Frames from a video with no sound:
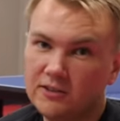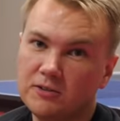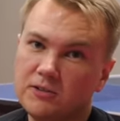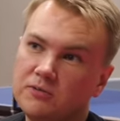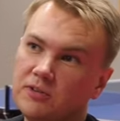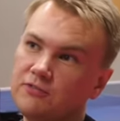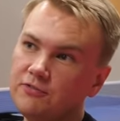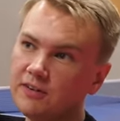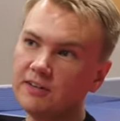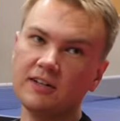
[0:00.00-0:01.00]
it's quite
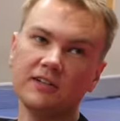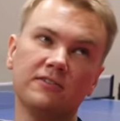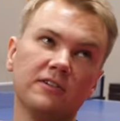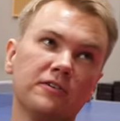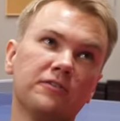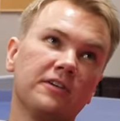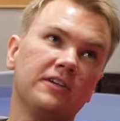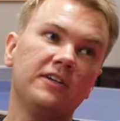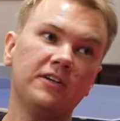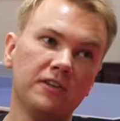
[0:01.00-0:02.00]
funny, like you can already
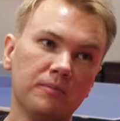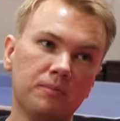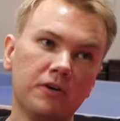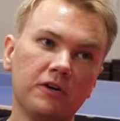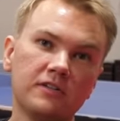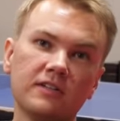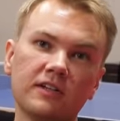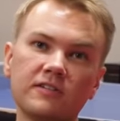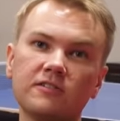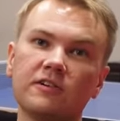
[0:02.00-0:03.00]
hear the birds
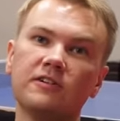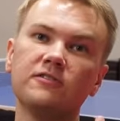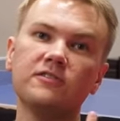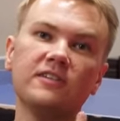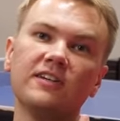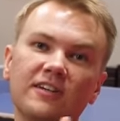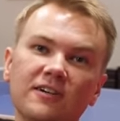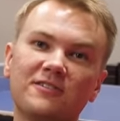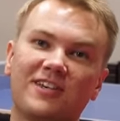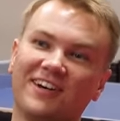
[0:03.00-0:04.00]
like starting to sing
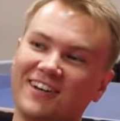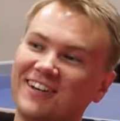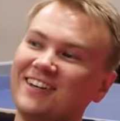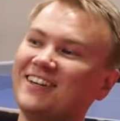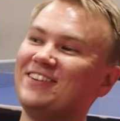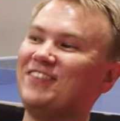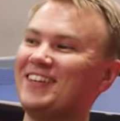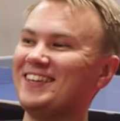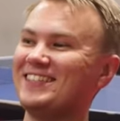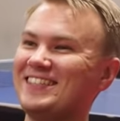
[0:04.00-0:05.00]
outside
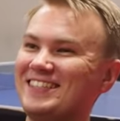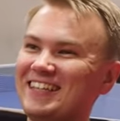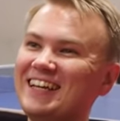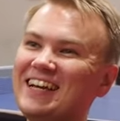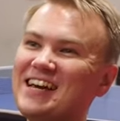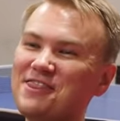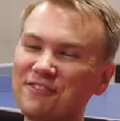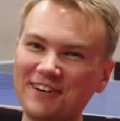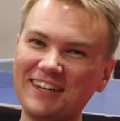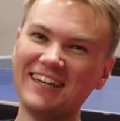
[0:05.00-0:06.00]
because it's
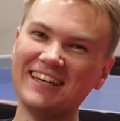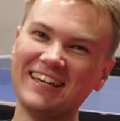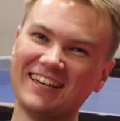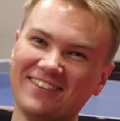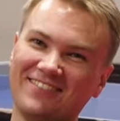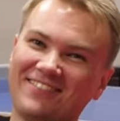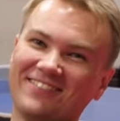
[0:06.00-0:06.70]
3 a.m.